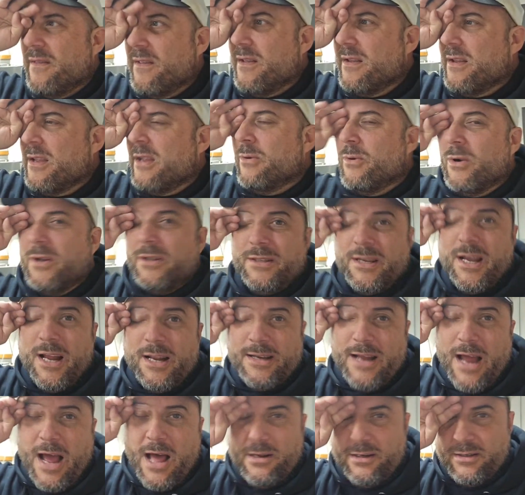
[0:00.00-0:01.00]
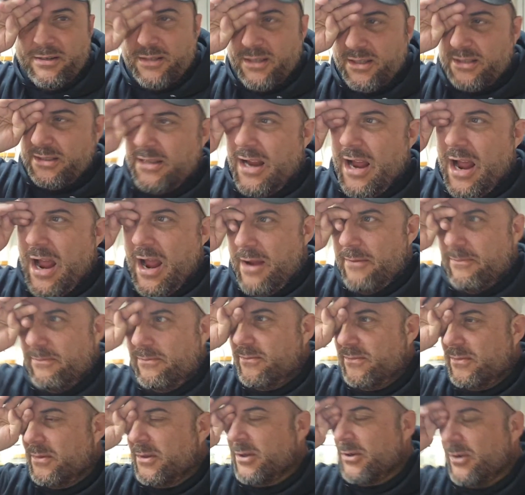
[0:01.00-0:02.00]
He won $10 this time.
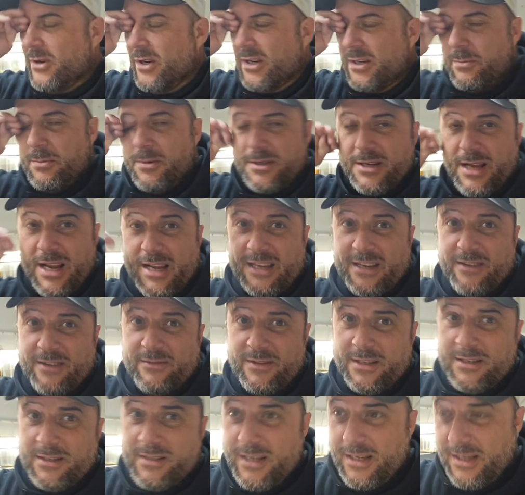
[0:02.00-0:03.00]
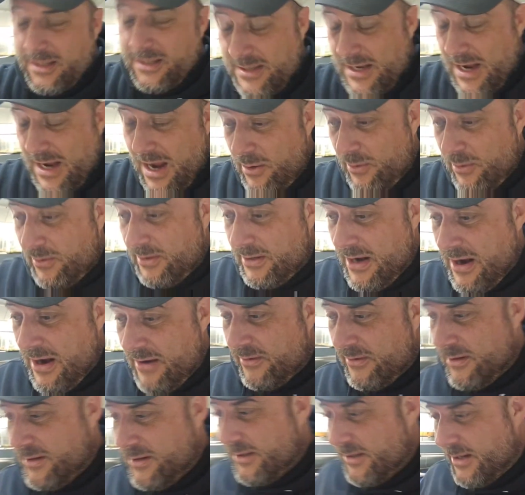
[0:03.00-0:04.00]
Christmas, I give the tickets out,
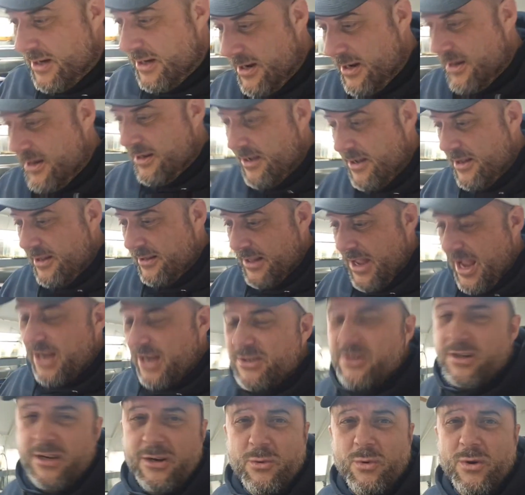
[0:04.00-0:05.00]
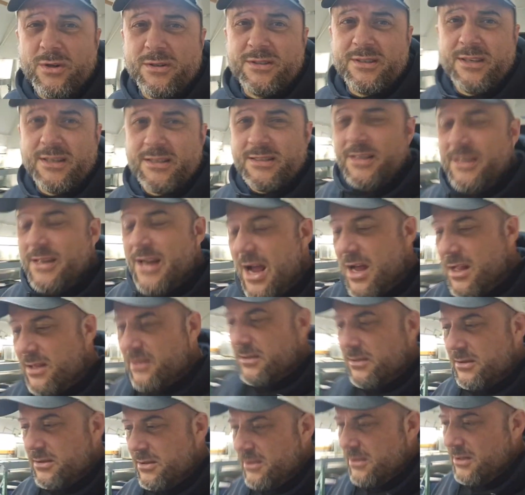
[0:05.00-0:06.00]
whatever. And last year he won
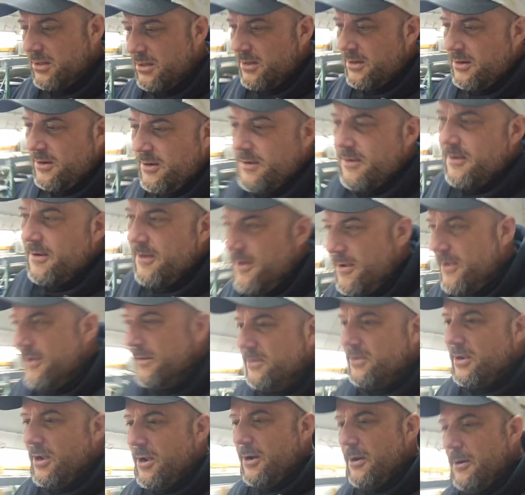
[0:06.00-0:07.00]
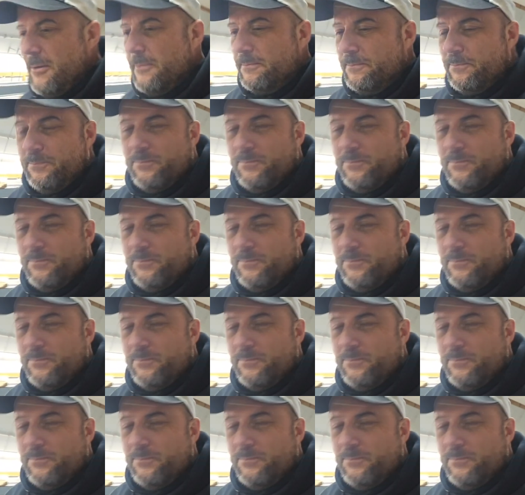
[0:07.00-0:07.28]
$60. So